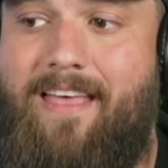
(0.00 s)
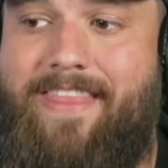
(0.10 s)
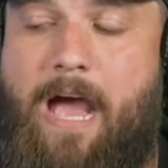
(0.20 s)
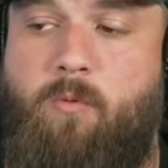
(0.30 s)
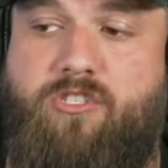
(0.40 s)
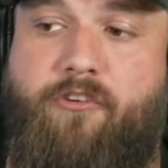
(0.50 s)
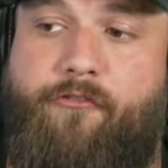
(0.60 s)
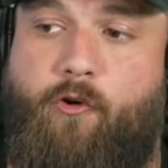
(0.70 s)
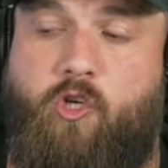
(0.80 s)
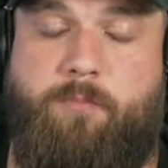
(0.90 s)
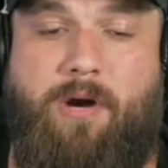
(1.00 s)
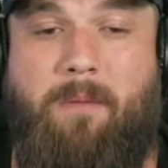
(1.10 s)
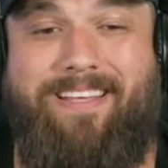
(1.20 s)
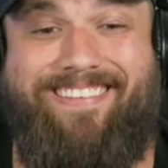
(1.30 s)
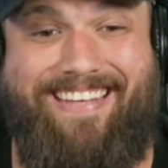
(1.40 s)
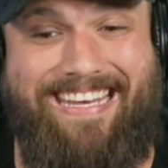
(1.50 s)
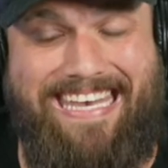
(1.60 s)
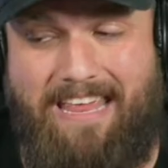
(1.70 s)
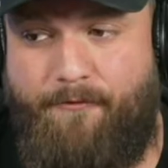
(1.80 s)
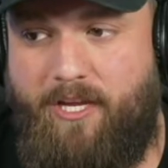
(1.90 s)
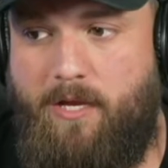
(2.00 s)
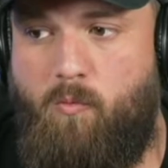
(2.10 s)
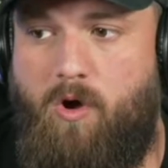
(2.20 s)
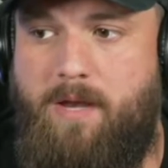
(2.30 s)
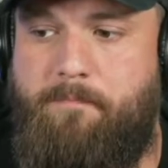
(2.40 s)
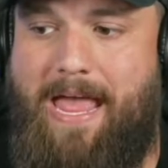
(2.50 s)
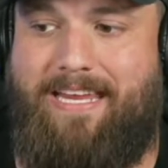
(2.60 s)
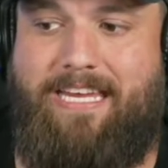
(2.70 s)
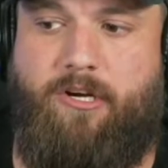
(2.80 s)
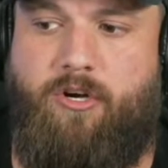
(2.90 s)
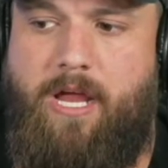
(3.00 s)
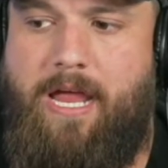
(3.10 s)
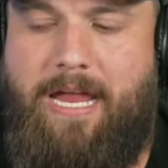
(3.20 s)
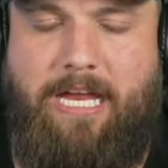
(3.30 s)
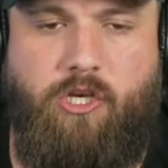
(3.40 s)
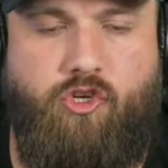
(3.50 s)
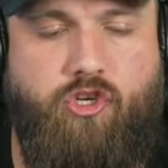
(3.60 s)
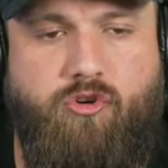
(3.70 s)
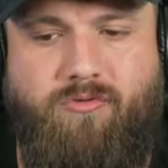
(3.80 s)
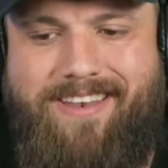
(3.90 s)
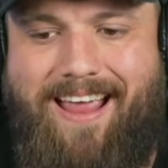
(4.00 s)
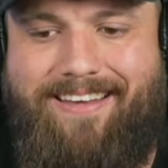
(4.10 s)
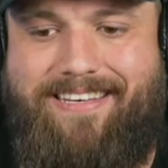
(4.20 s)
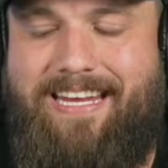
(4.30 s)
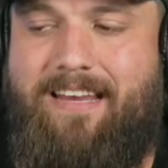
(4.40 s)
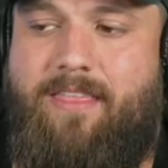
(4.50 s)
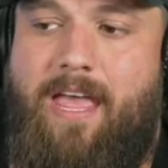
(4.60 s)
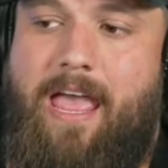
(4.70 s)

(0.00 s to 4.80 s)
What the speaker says: That was the first probably significant one back here in June 19th.